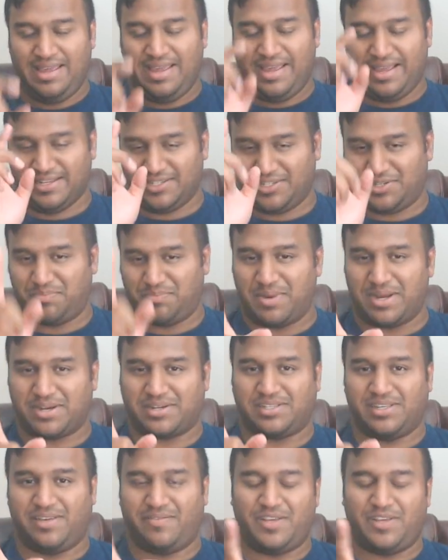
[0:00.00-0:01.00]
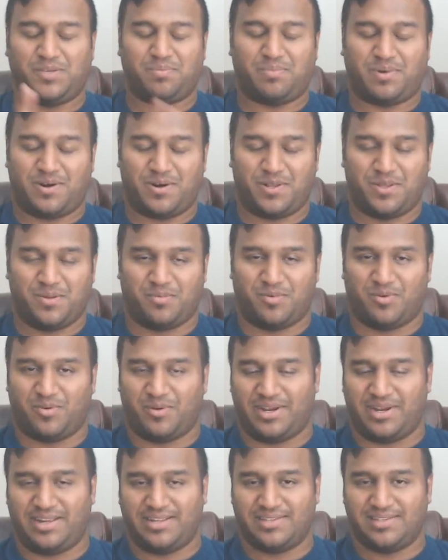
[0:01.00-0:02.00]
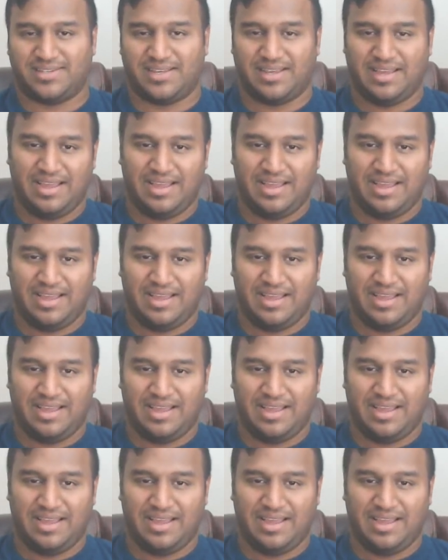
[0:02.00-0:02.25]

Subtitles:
especially if he's part of the Marines.